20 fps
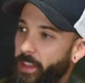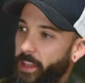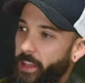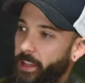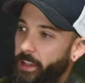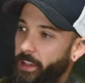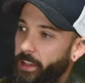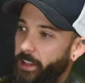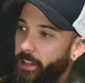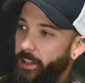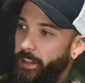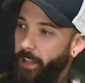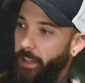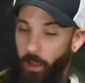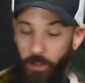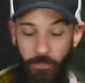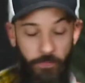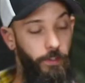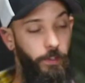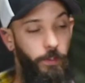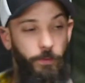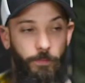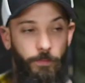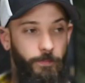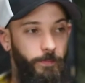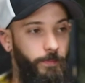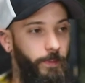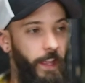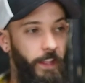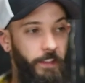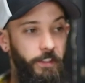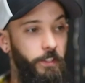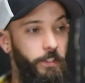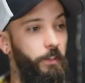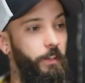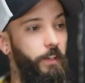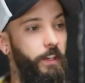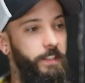but glad we could accompany you.